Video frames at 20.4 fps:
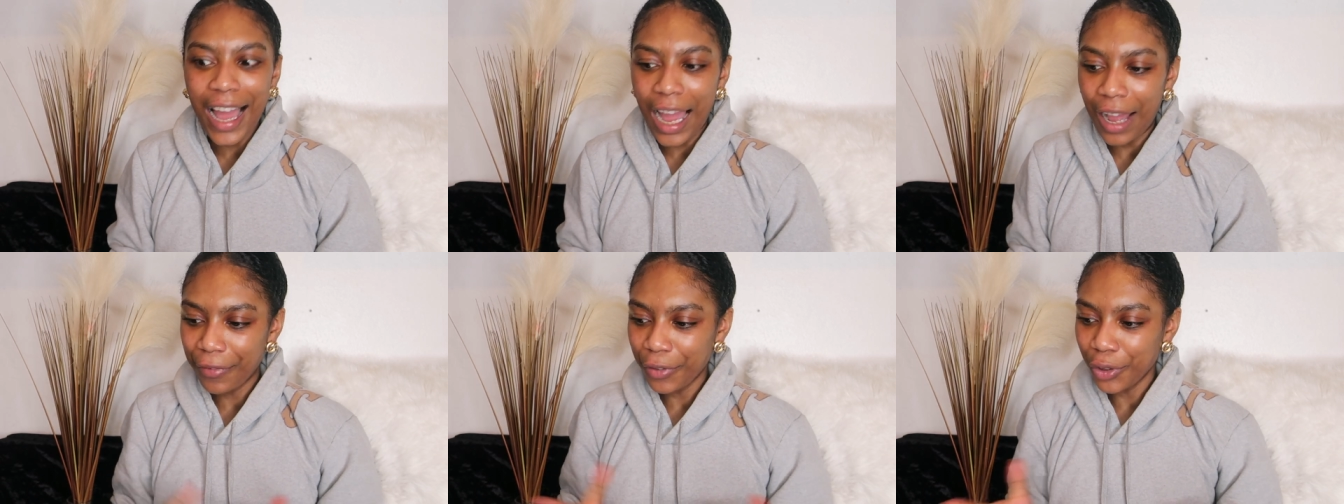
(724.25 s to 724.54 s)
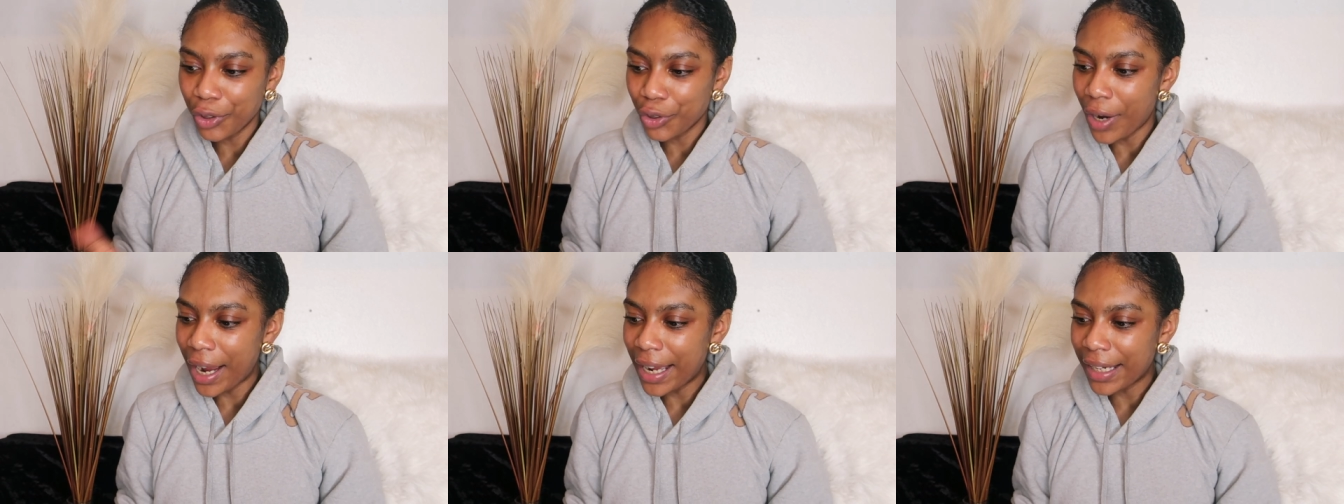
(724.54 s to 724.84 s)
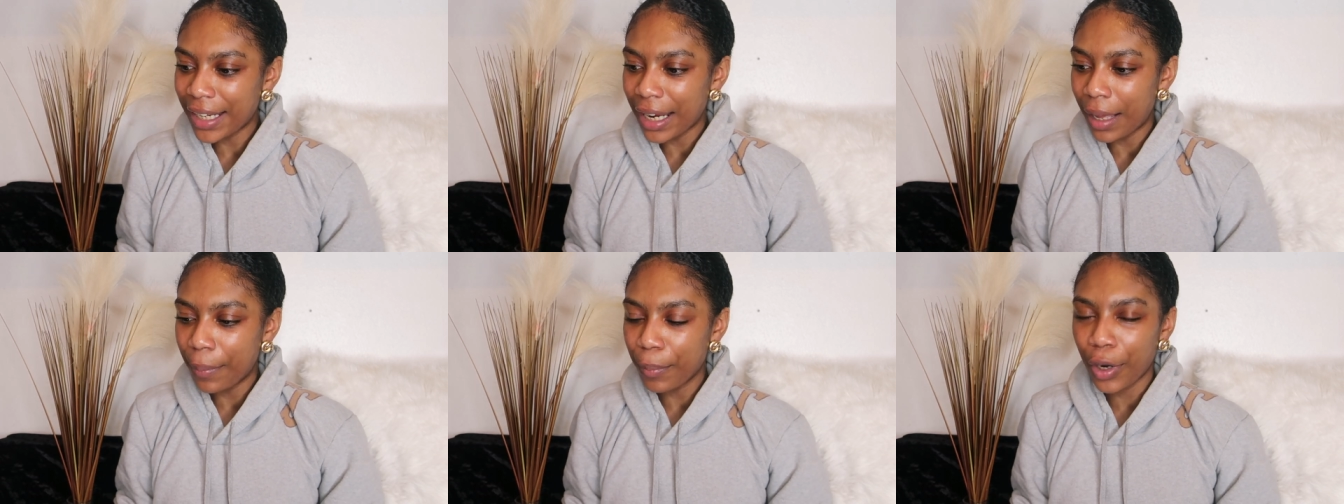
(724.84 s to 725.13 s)
have you
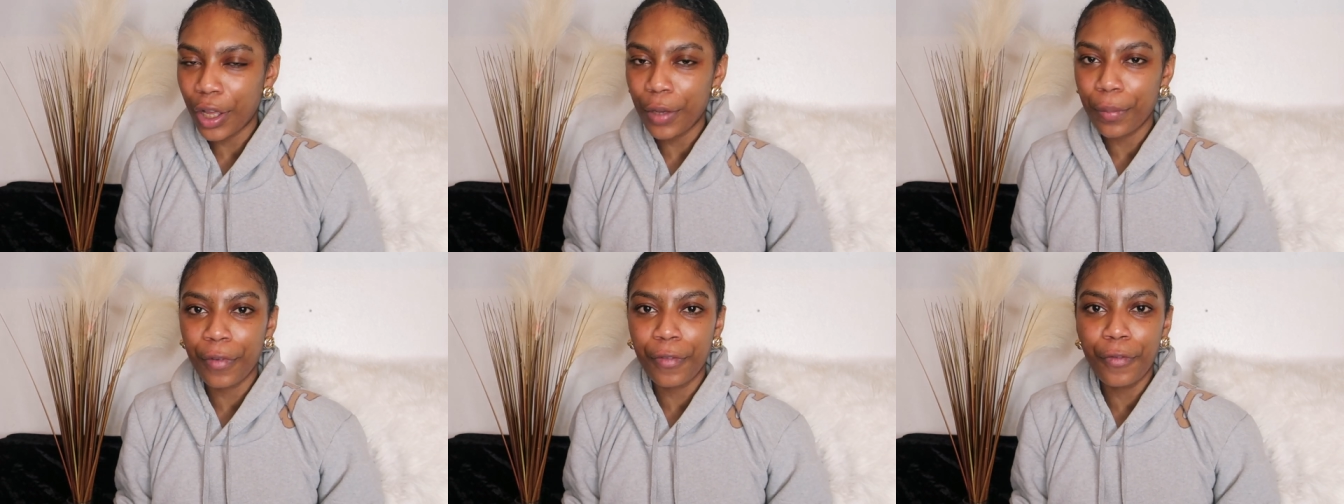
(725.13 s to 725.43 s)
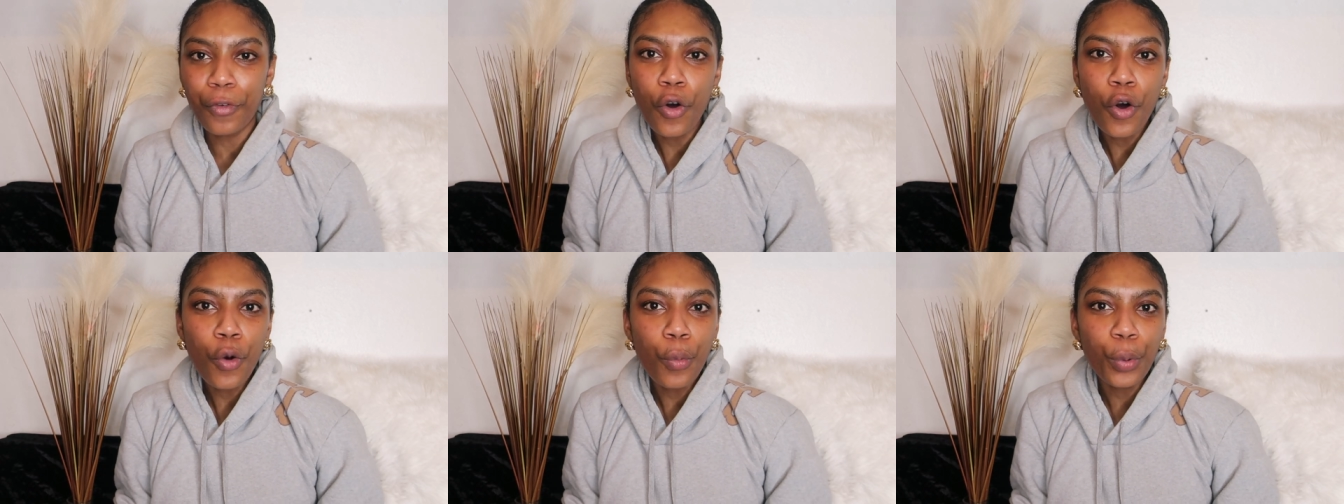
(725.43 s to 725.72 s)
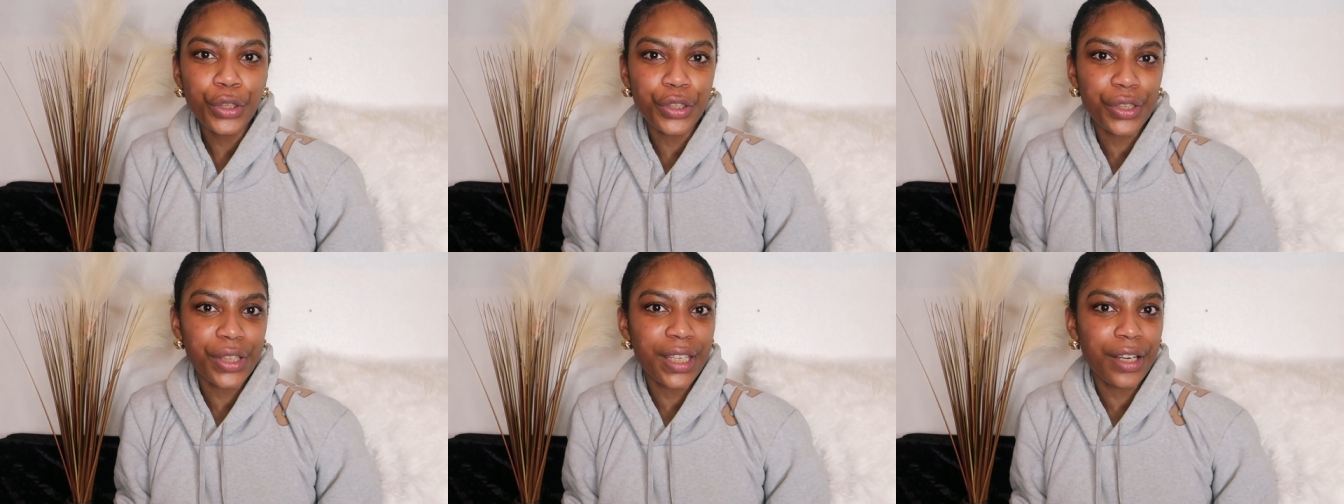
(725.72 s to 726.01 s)
tried GLAMGLOW before?
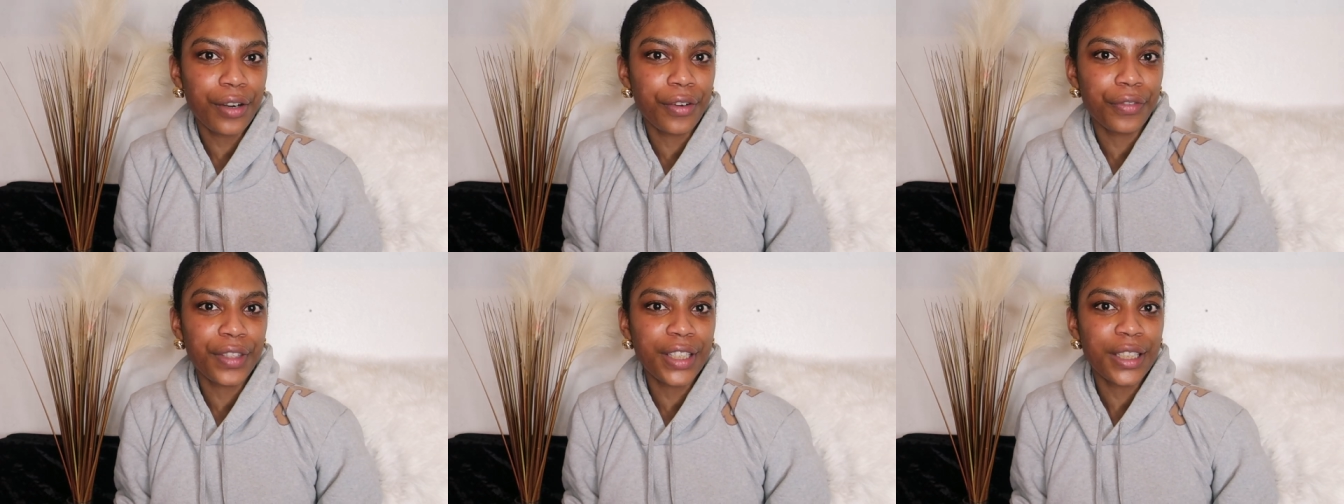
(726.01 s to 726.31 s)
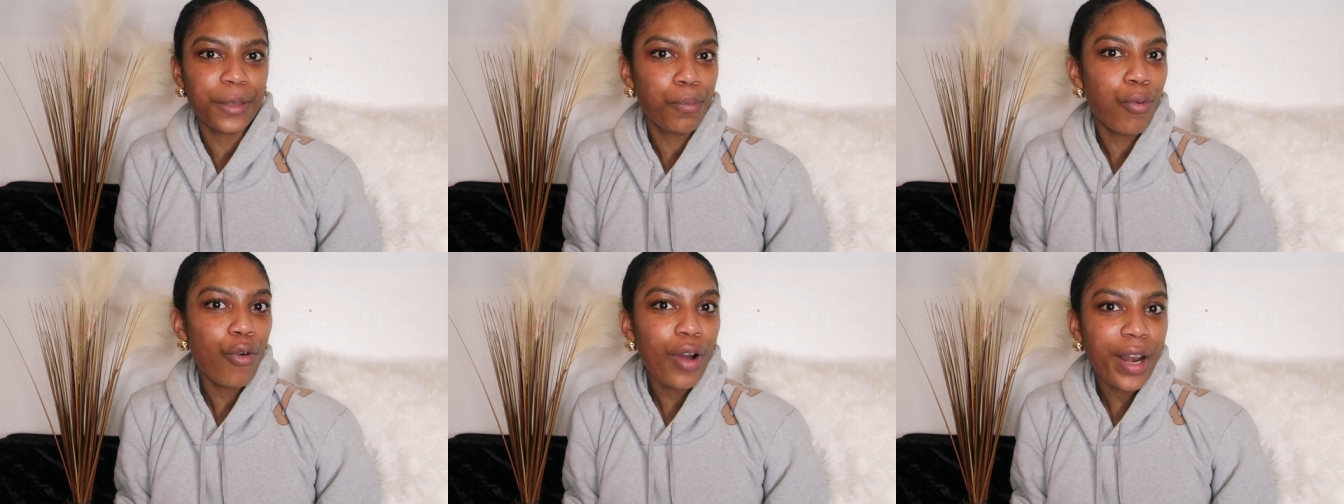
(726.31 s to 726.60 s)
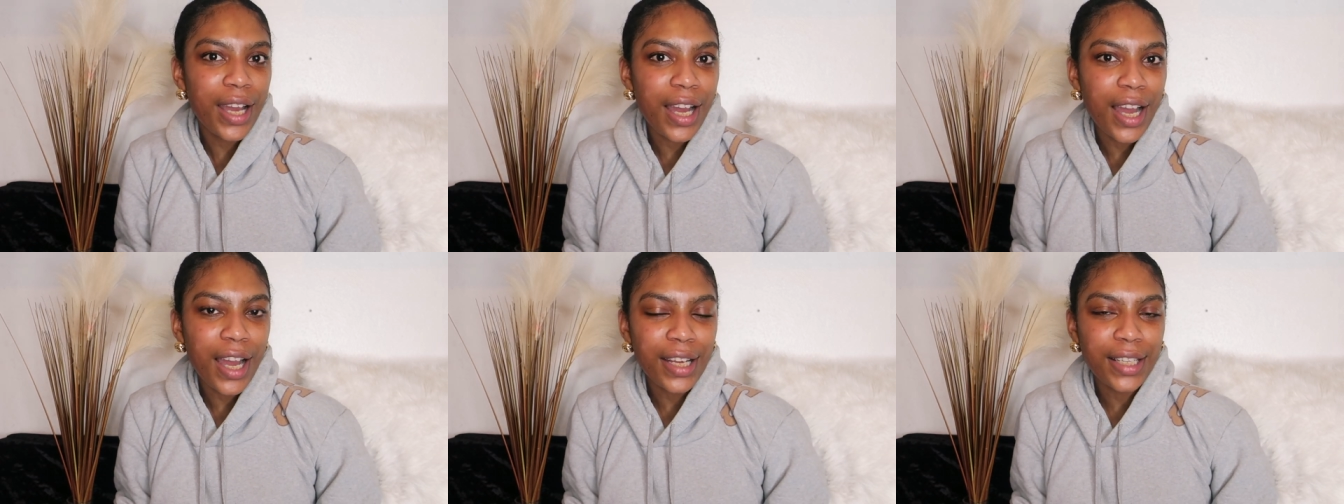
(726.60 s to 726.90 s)
What do you think of these
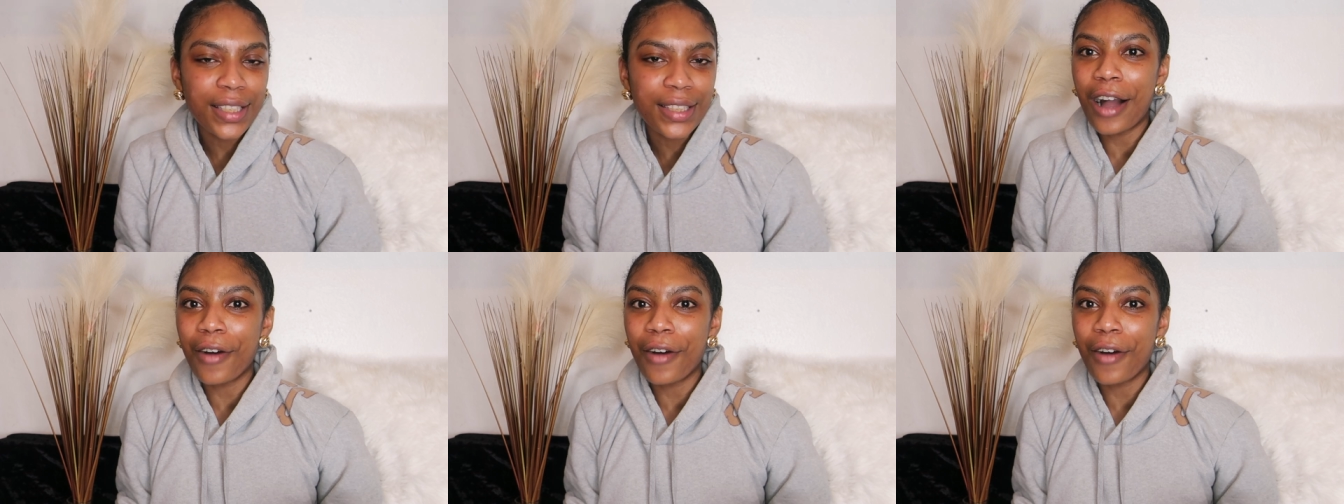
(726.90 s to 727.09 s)
products?